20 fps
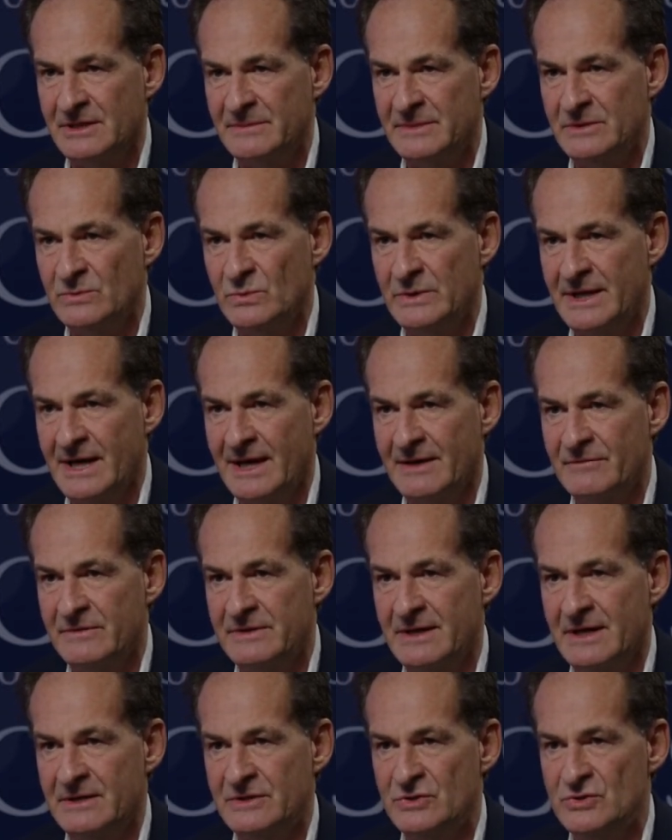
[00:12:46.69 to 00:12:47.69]
I mean, we have
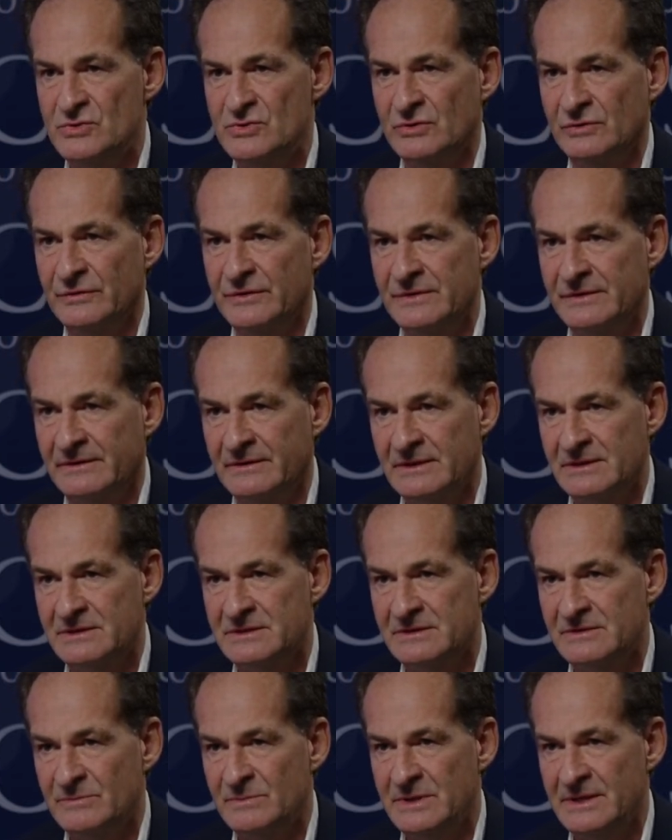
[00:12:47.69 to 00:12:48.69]
the unusual
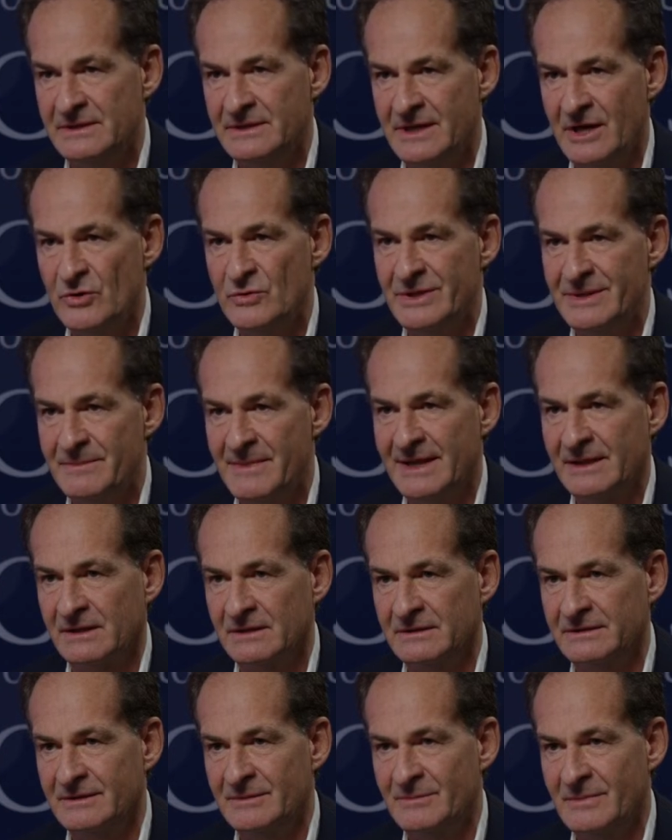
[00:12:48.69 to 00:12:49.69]
distinction of being the only
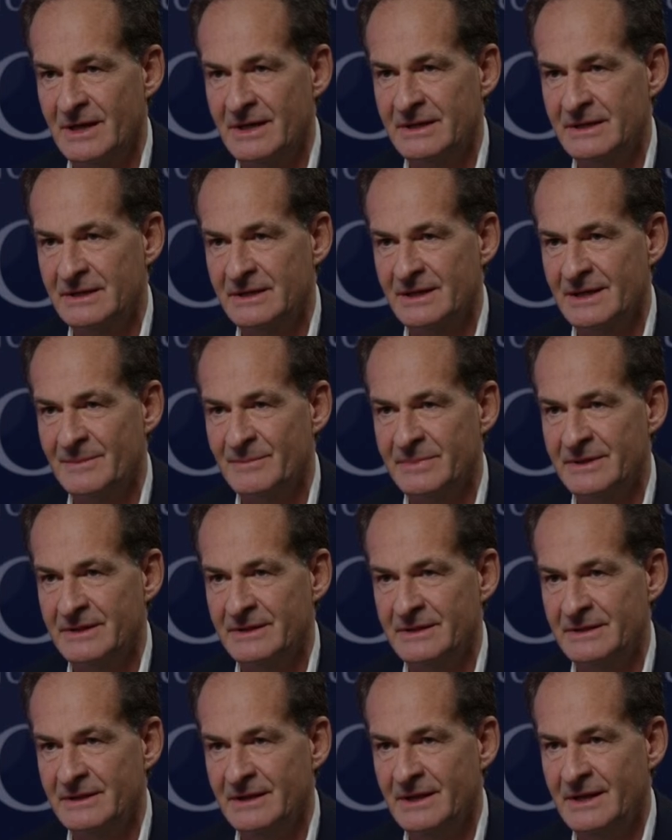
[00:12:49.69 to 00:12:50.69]
metals and mining
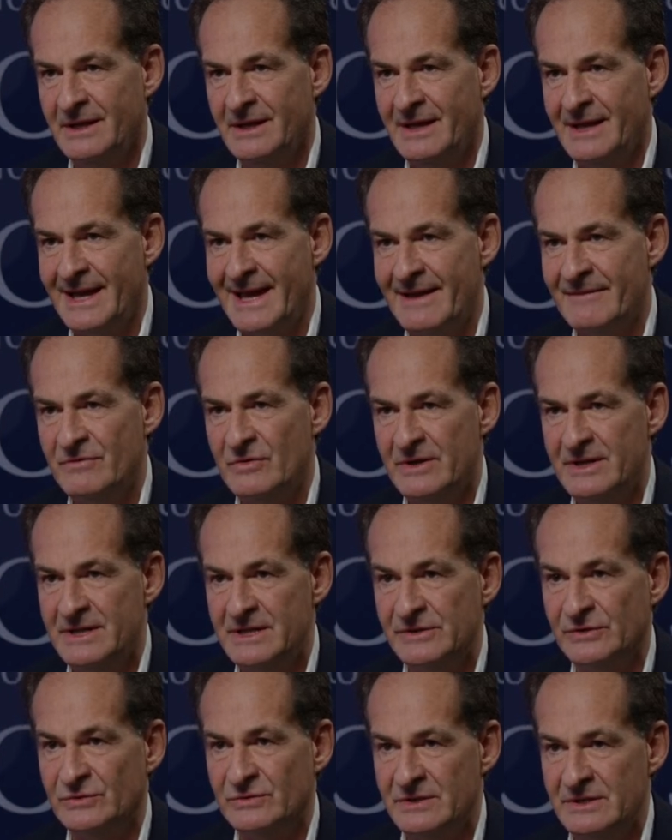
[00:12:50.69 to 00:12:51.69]
company ever in
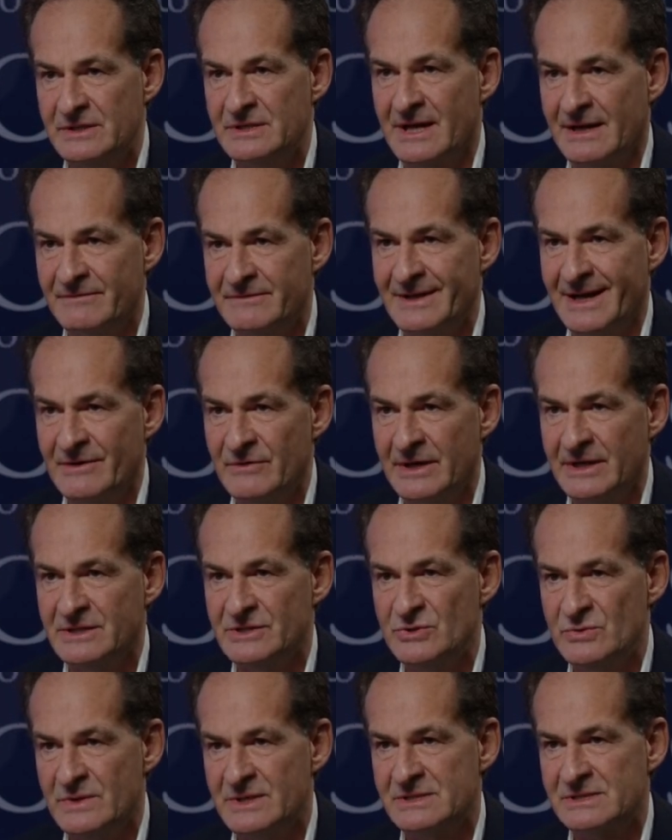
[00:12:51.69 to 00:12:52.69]
history to have
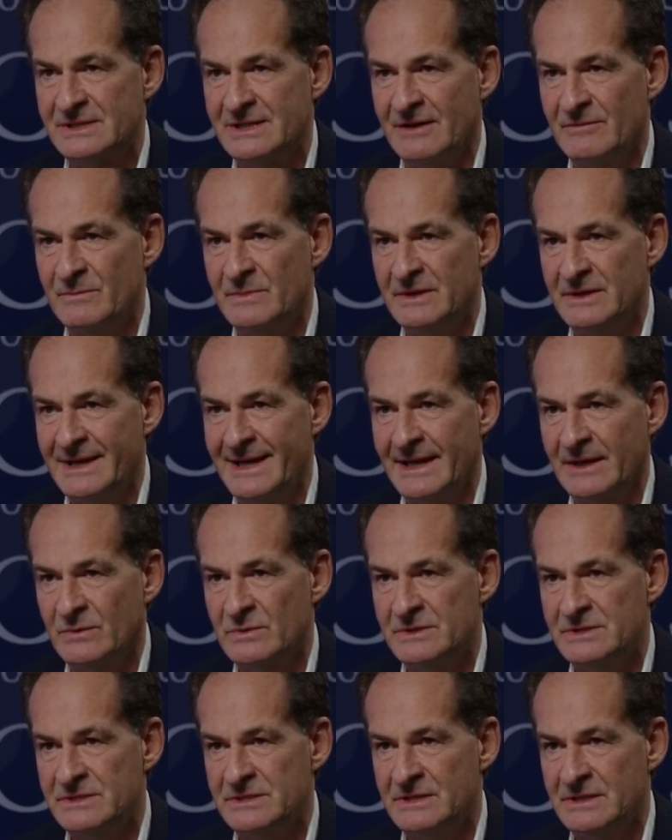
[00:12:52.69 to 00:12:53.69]
direct US government
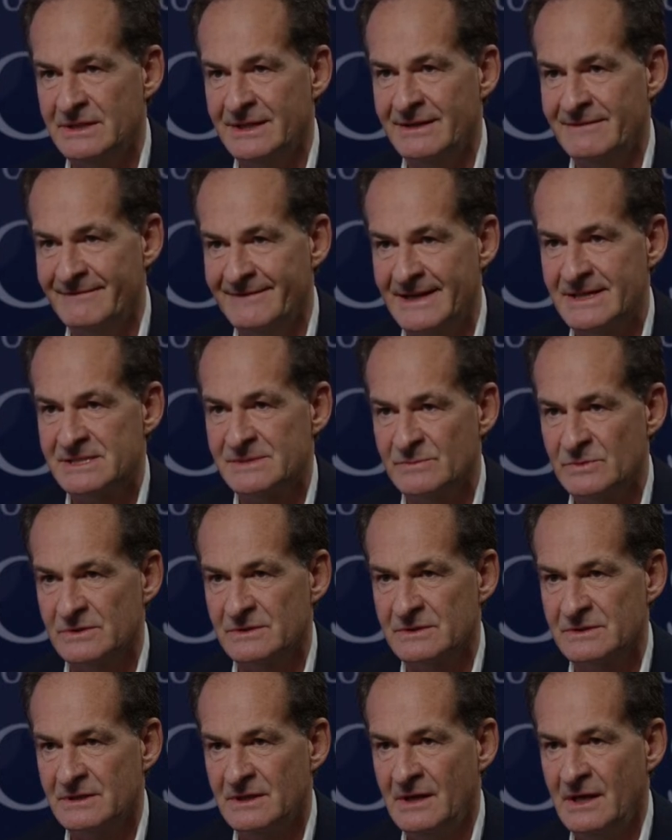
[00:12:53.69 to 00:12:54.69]
equity
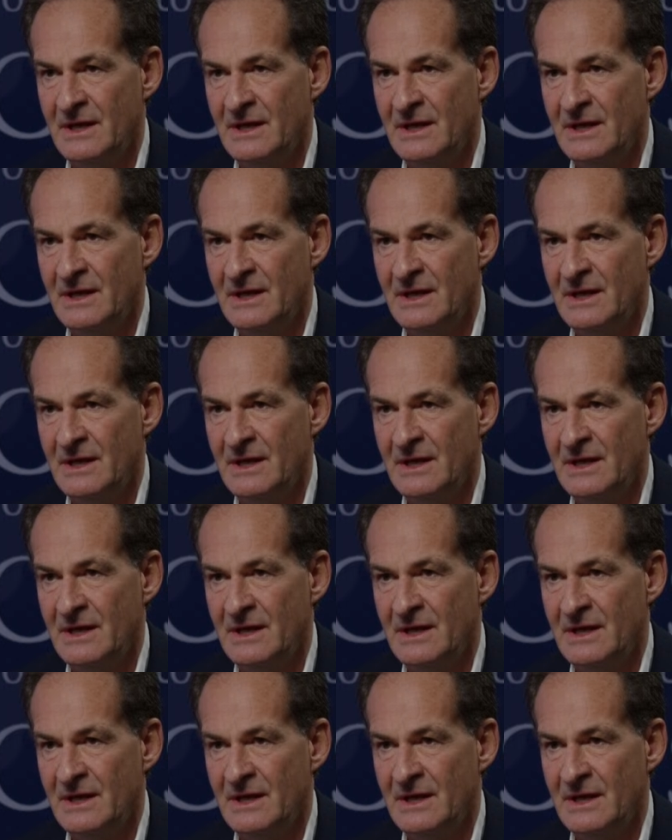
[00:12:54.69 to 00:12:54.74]
investment.